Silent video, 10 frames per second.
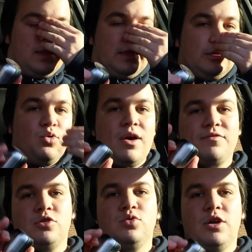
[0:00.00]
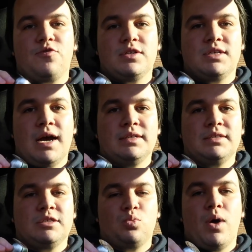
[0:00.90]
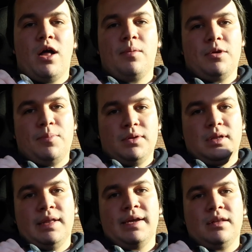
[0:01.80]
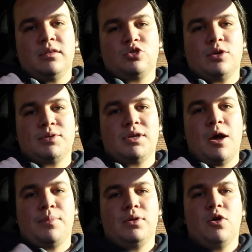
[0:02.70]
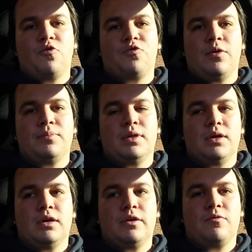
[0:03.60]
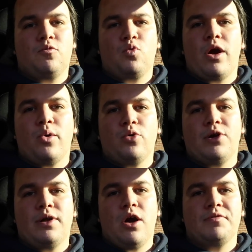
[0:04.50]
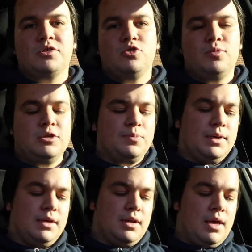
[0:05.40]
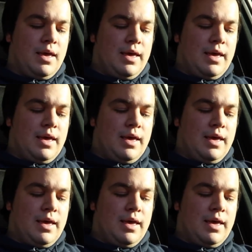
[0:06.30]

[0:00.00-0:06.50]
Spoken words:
They do have 2 different sizes as well. I'm gonna put the link in the description down below from where I ordered it off of Subi Speed.